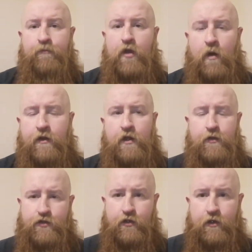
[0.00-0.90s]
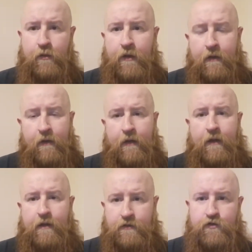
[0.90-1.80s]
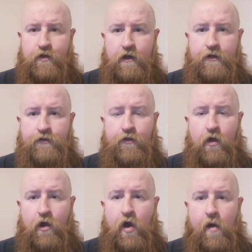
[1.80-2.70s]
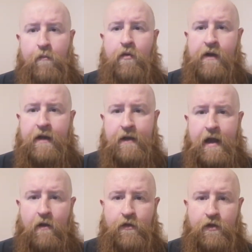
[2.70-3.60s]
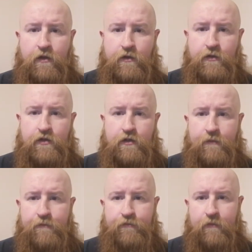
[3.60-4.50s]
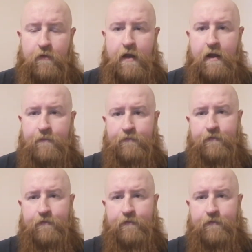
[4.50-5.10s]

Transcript: Go on YouTube and search for "Bringing Down the Gooch," right?